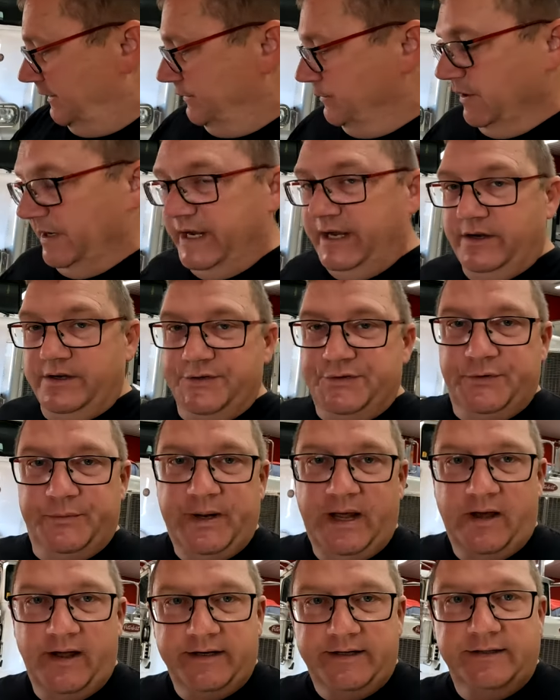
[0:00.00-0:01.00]
20 years from
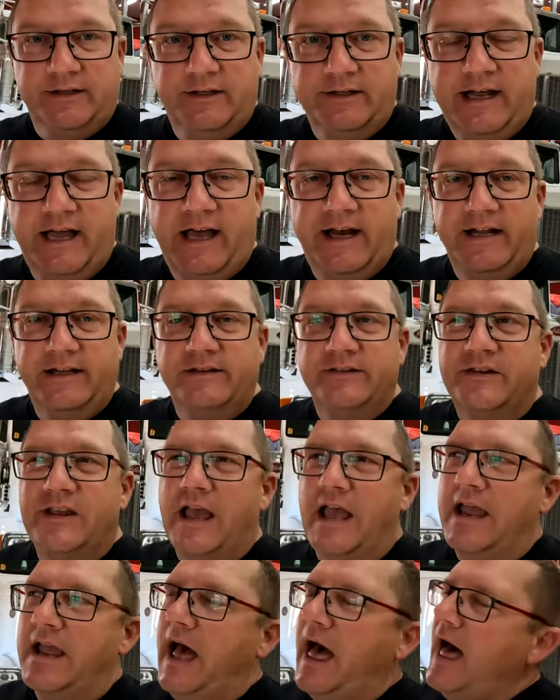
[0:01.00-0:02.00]
now, I can look at it and
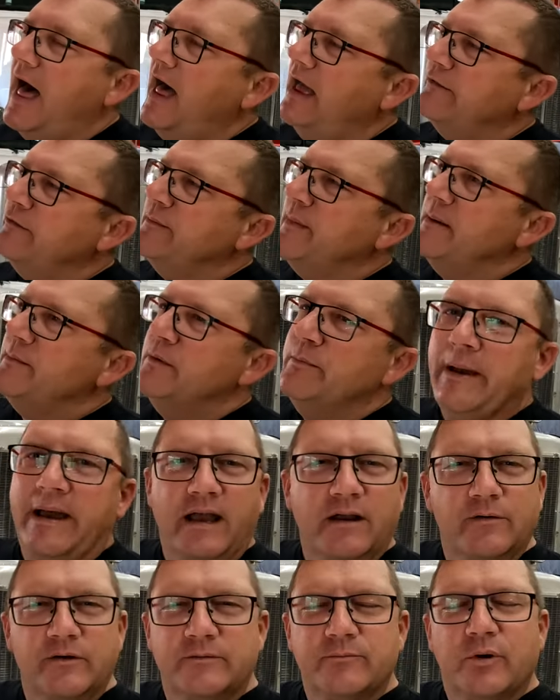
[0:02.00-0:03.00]
say, I remember
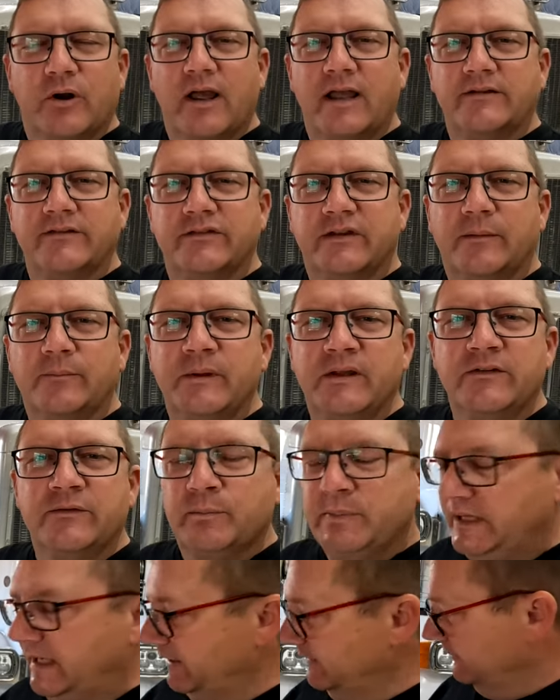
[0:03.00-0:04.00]
back when Brian sent me his
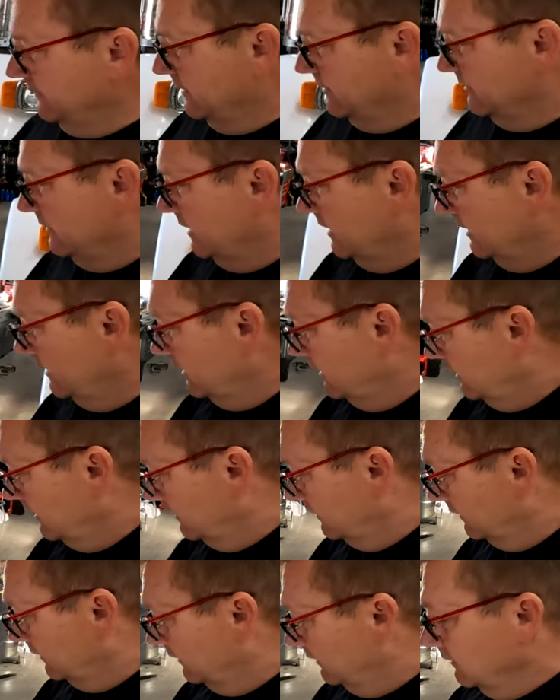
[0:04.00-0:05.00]
plate from
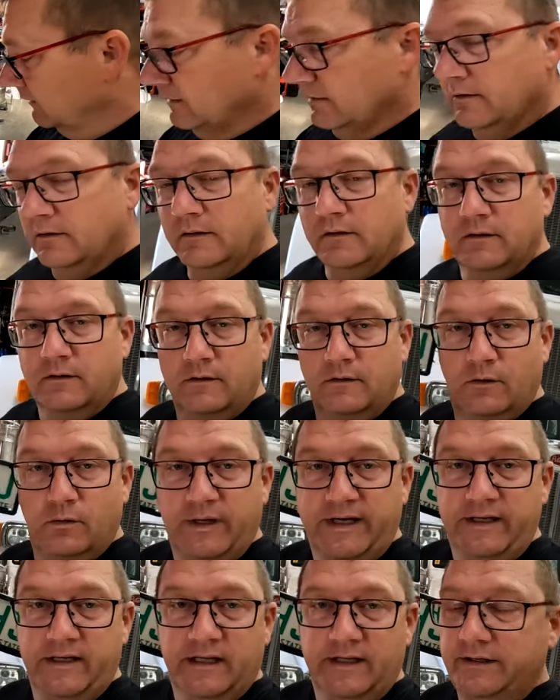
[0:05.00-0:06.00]

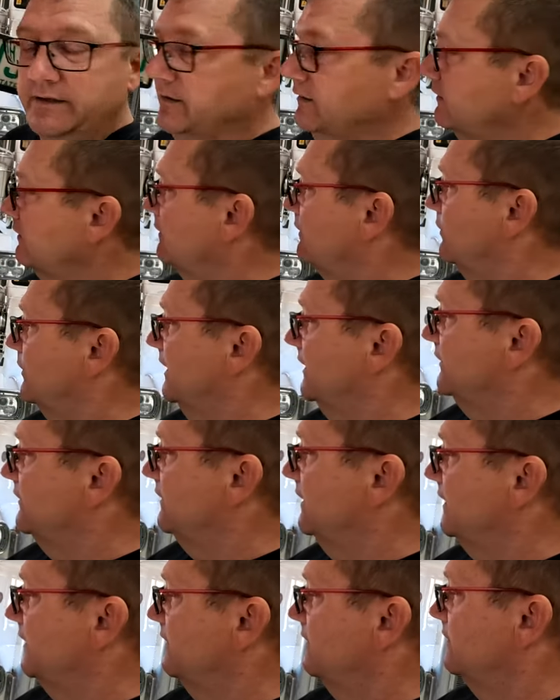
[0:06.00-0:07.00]
Queensland or
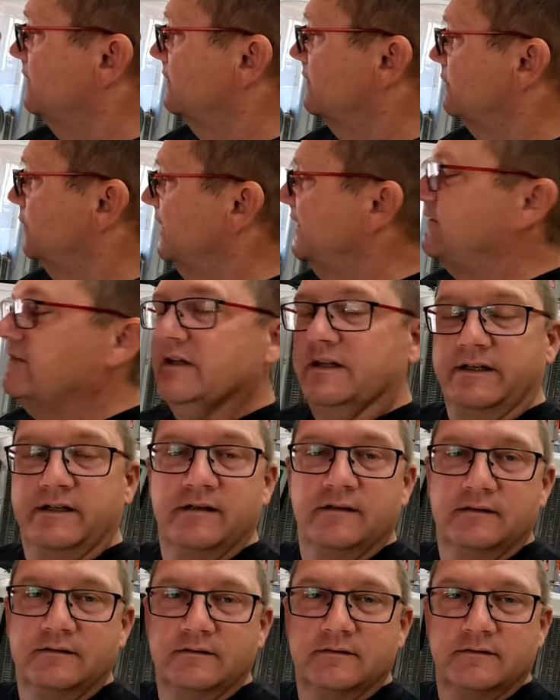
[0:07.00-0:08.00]
Queensland. Queensland,
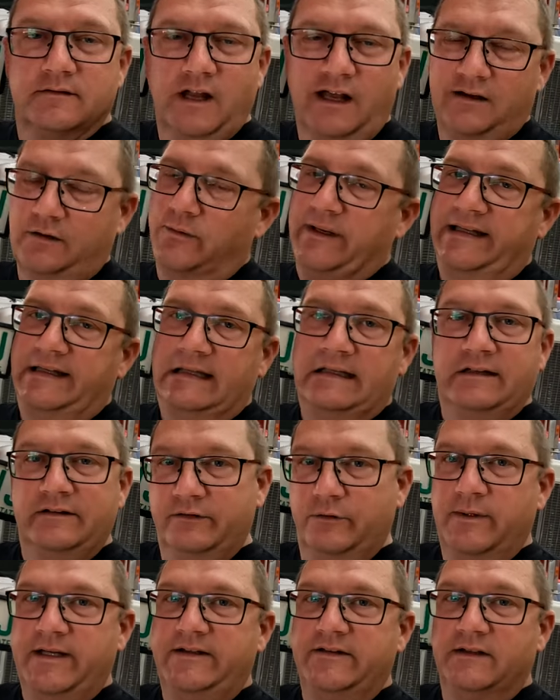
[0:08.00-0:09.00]
not Queensland,
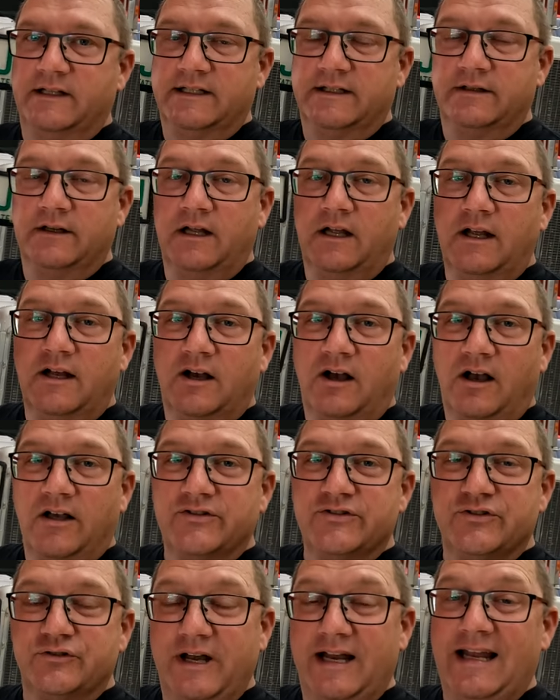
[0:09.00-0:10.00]
it's Queensland,
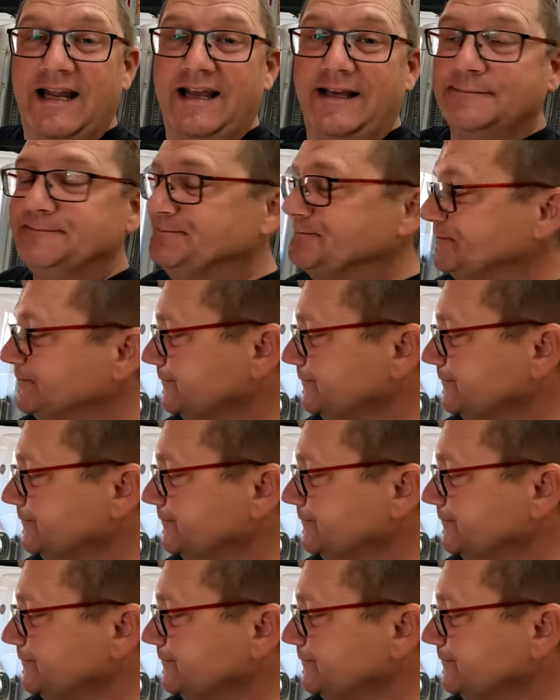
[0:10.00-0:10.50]
Australia.